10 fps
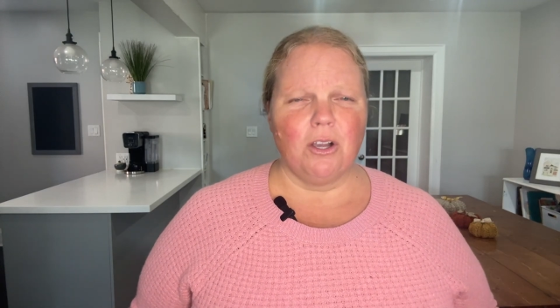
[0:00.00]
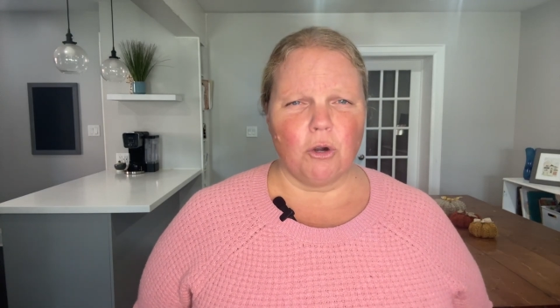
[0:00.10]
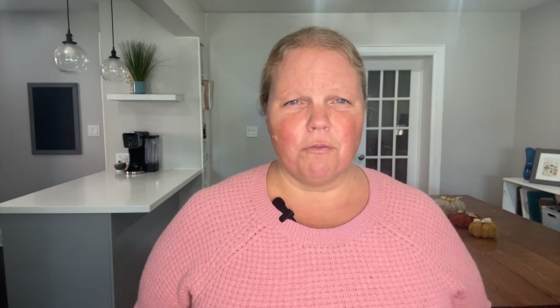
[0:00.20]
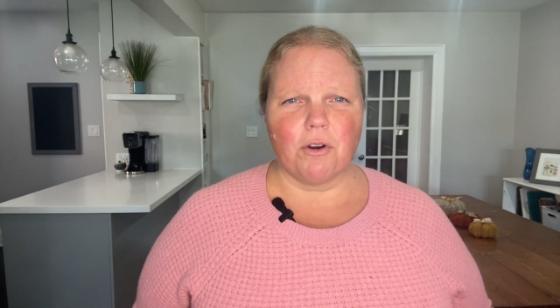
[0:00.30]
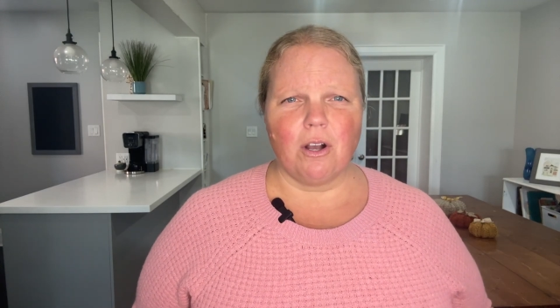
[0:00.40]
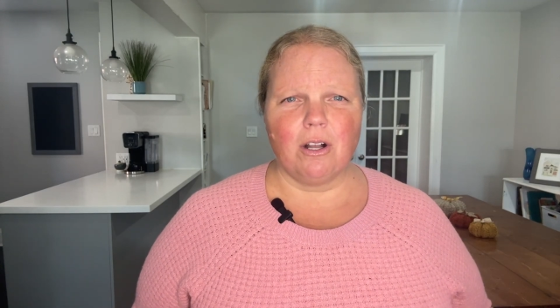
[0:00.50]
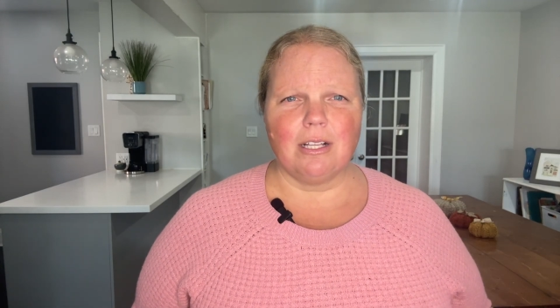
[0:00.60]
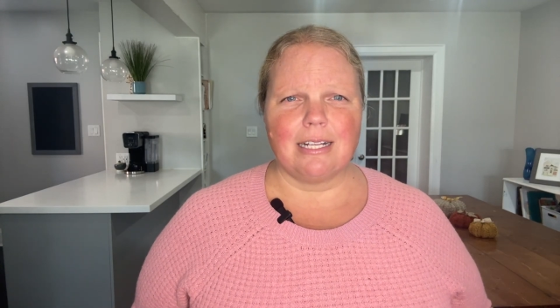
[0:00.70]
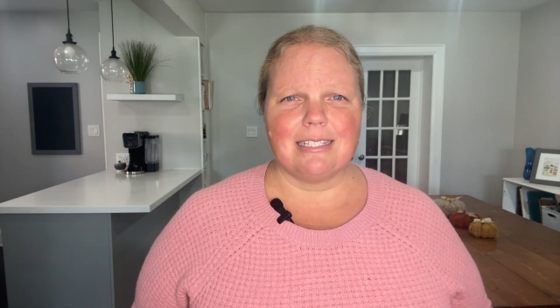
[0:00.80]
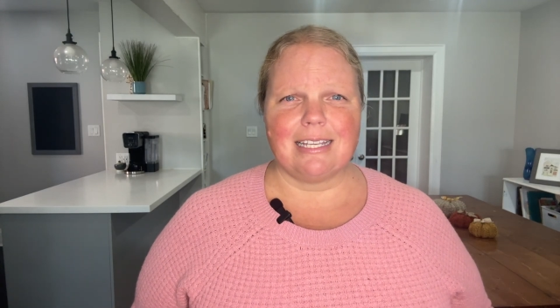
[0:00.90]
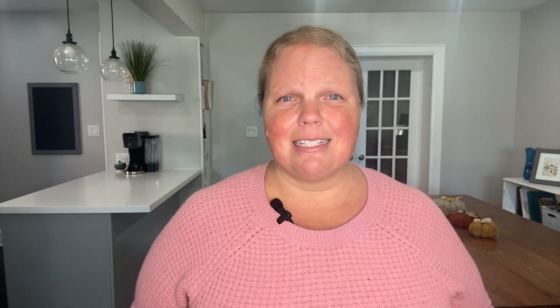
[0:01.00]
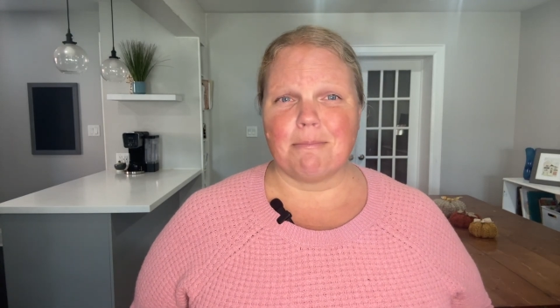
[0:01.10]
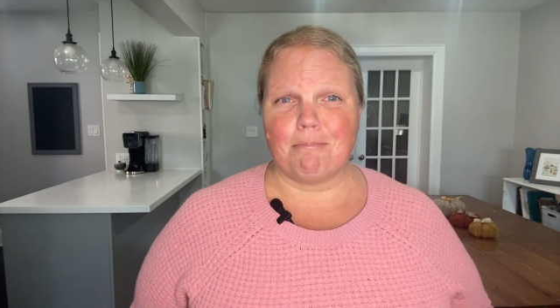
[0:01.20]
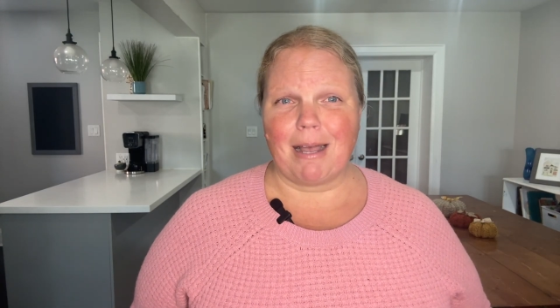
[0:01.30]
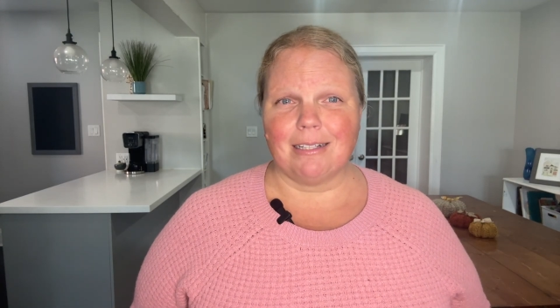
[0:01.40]
Overall, I'd say it's
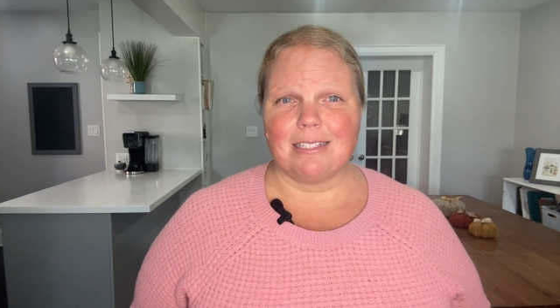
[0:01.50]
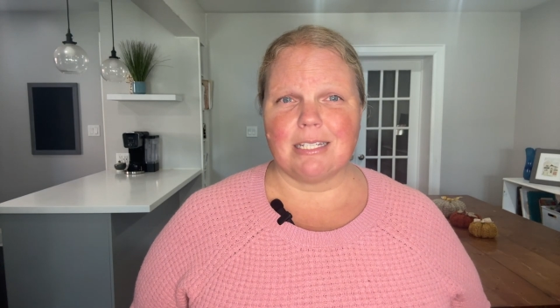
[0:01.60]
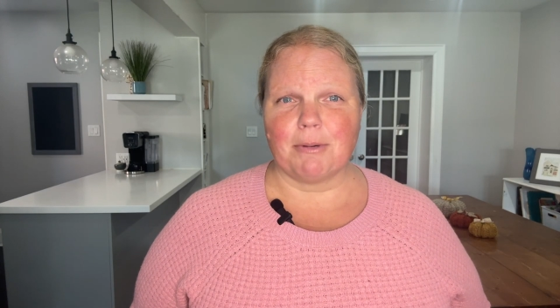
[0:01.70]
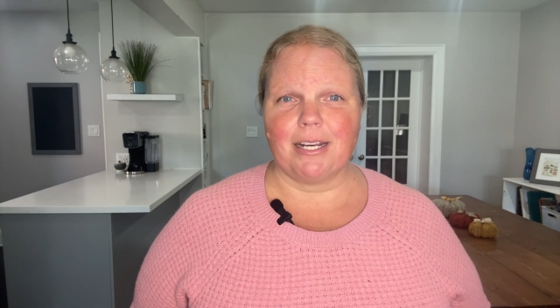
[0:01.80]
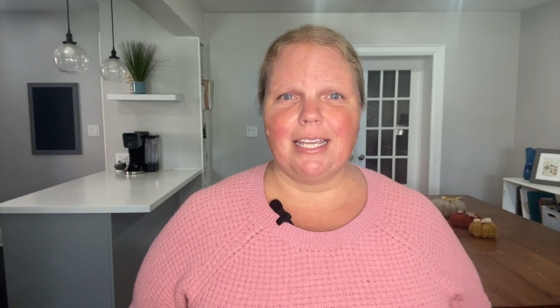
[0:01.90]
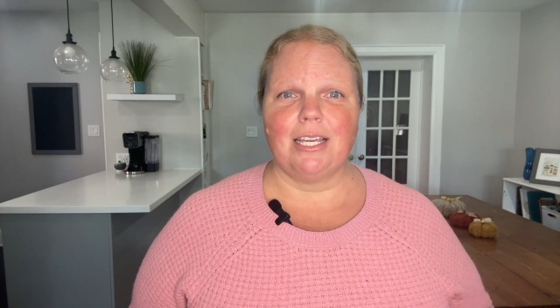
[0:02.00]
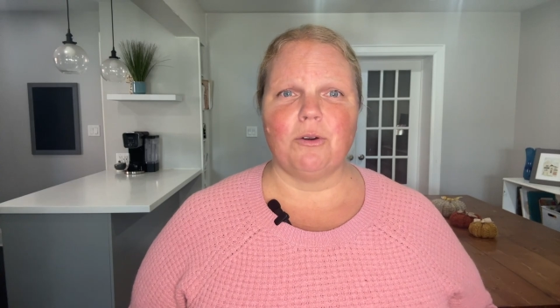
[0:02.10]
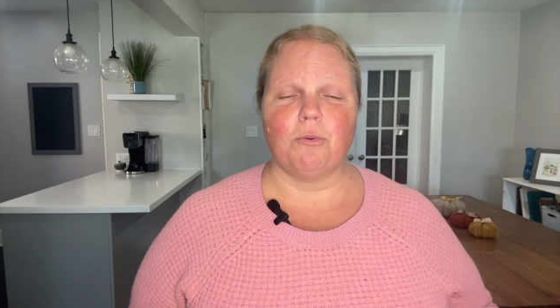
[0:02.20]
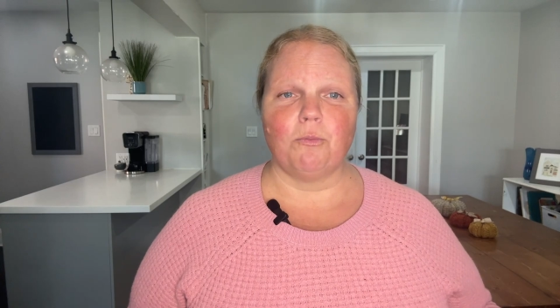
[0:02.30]
a balanced market